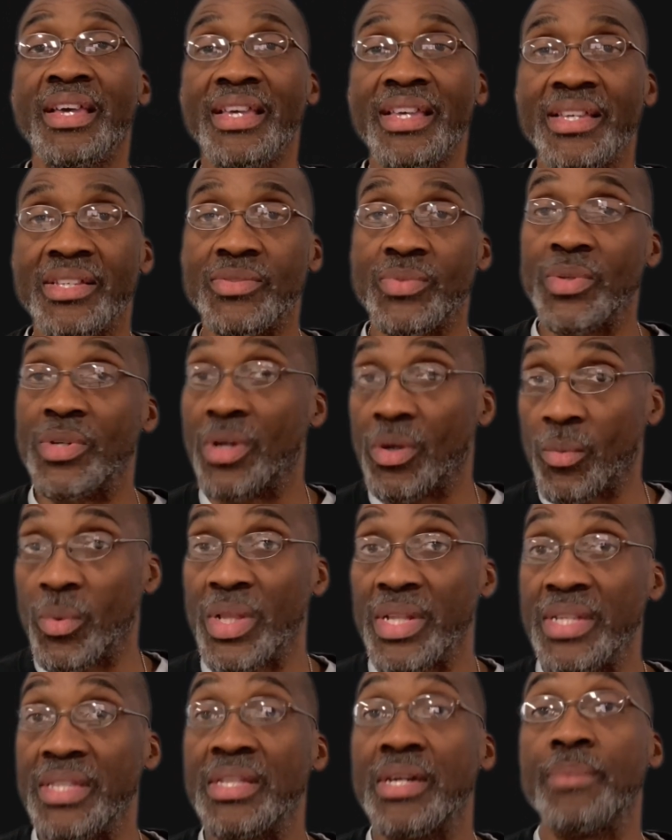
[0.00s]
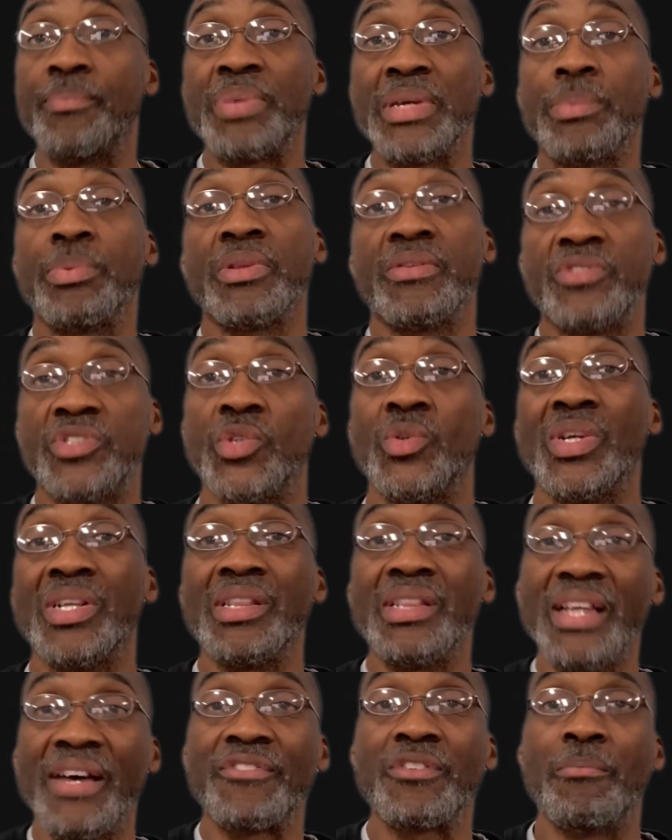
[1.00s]
Israel, really the people of Judah,
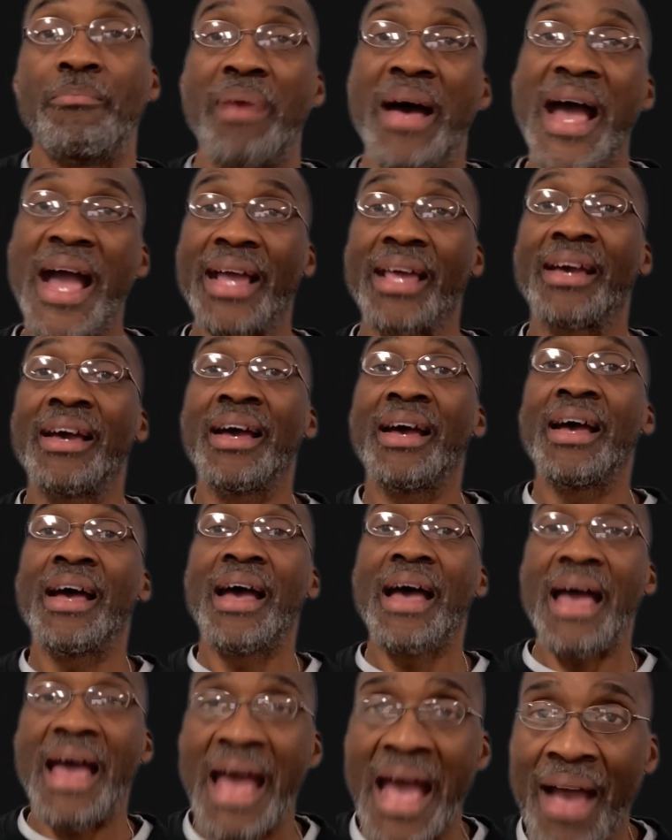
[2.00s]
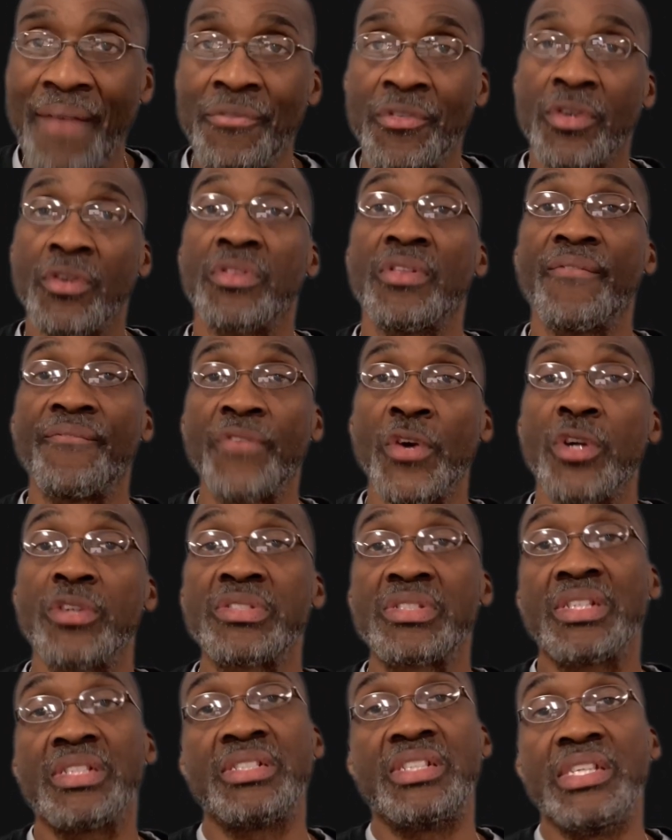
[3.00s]
left back after the
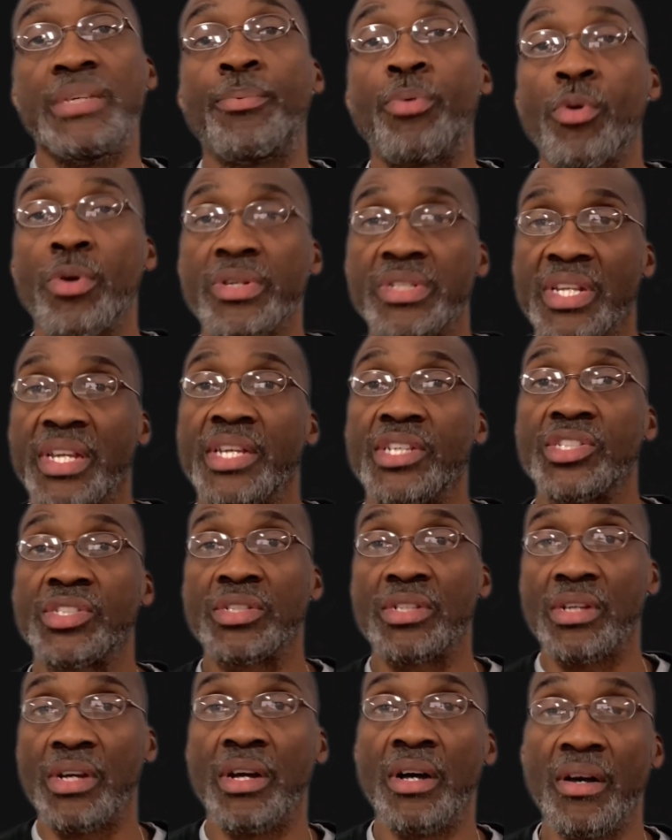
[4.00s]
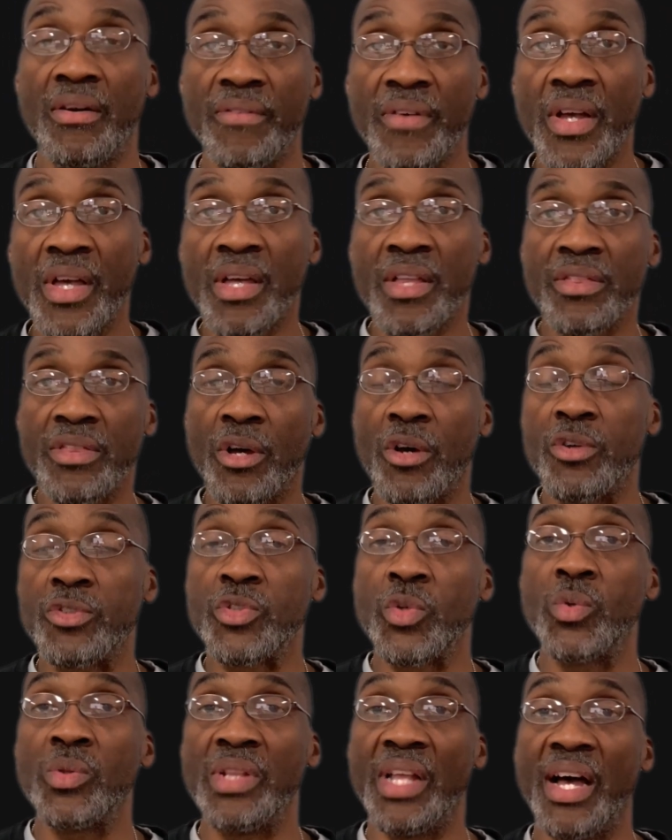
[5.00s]
first deportation of
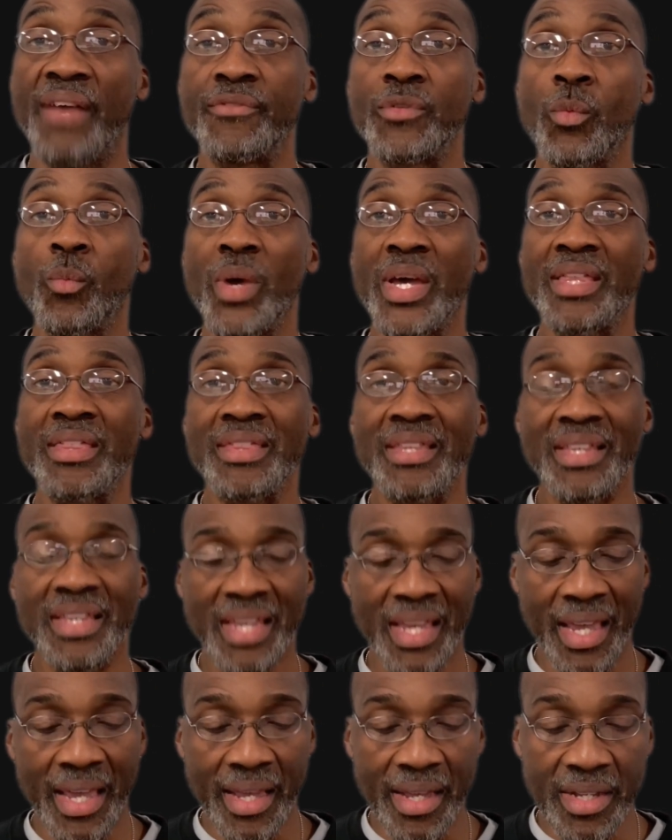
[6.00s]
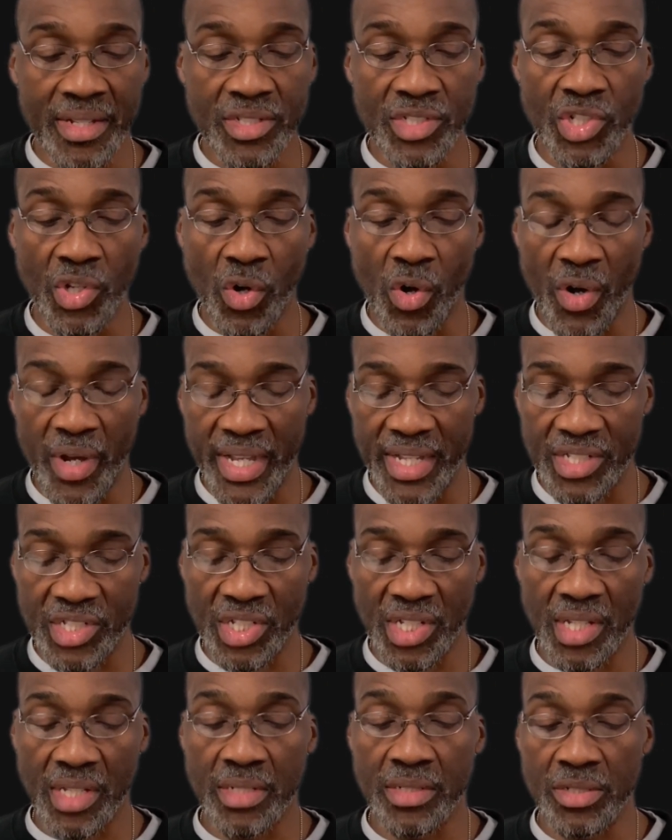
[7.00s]
those who left with King
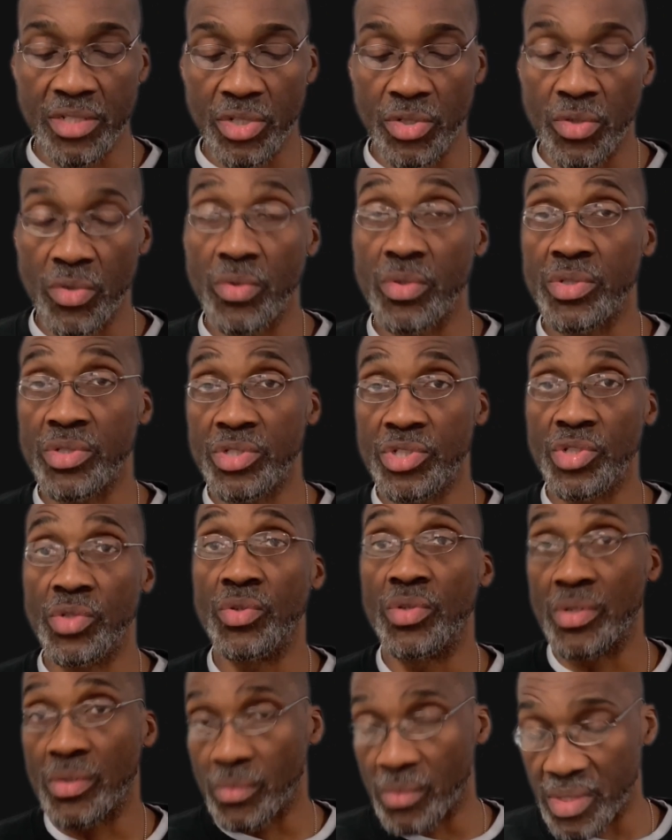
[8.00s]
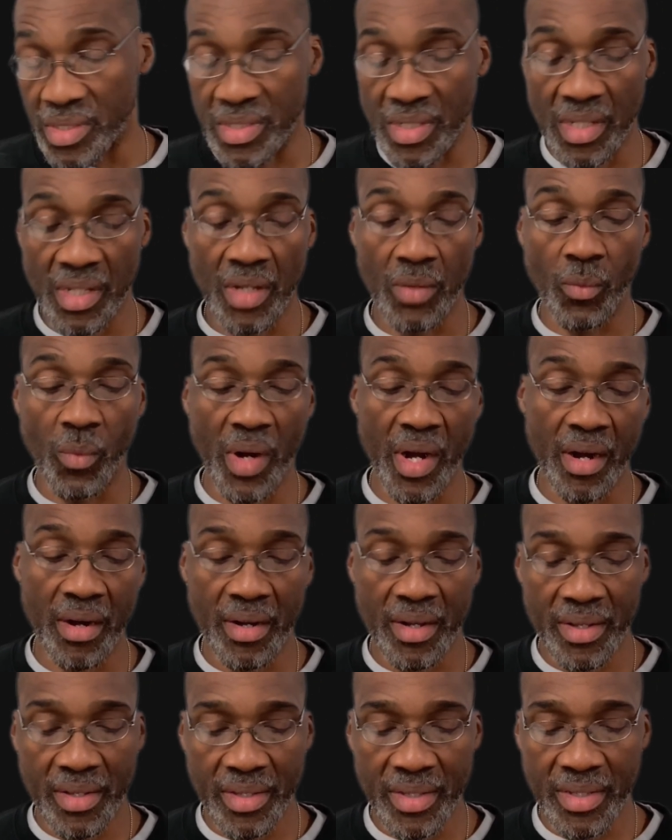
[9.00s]
Jehoiachin to Judah, once again,
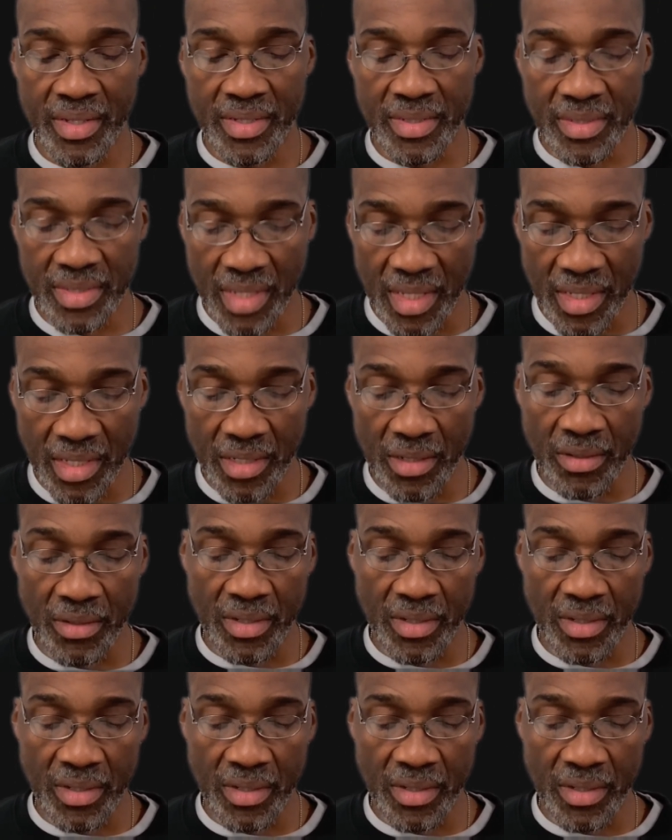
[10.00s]
where Ezekiel